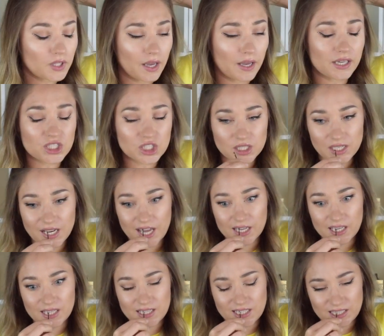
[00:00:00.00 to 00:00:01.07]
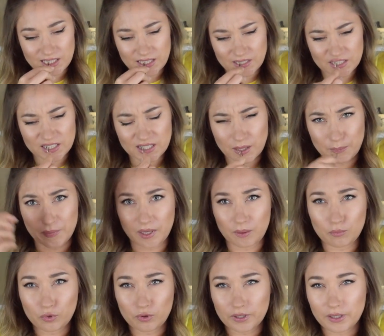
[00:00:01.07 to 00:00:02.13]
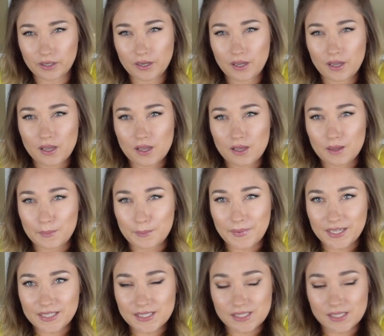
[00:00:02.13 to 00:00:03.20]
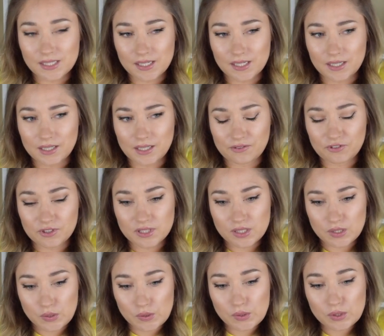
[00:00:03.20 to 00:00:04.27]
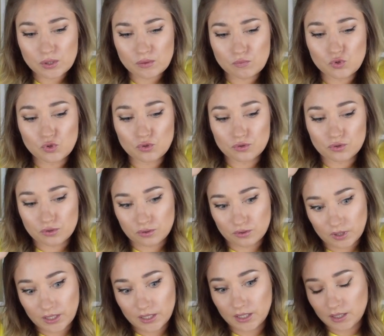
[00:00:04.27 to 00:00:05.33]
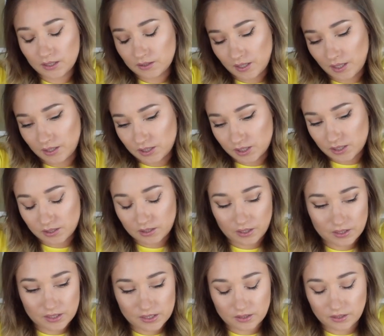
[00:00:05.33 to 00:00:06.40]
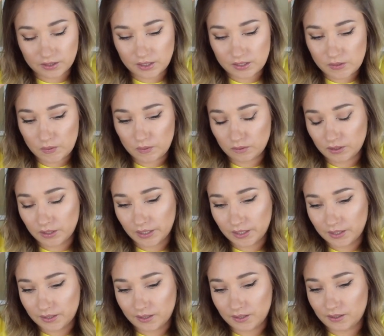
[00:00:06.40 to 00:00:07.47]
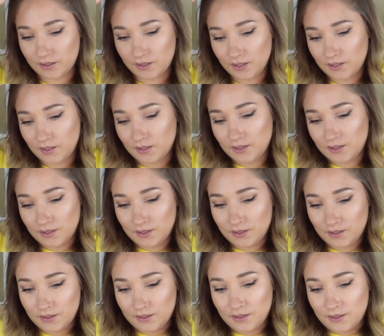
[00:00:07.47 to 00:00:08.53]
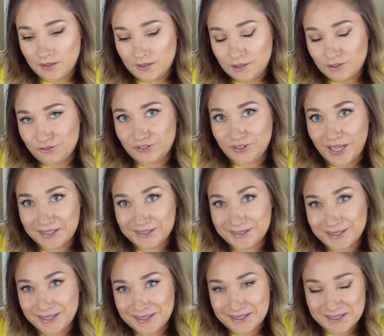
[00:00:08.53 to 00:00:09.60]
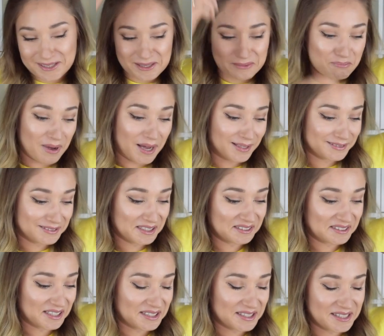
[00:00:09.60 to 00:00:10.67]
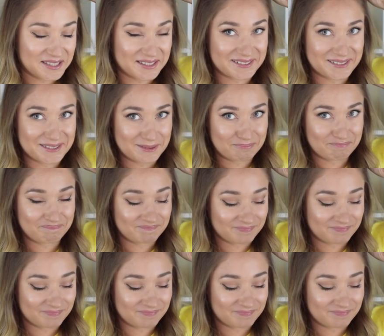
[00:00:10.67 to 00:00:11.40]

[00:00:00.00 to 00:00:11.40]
I actually like it that it looks a bit more messy. If it's too smooth, too clean, that is just kind of starting to look like a flight attendant's bun, and that's I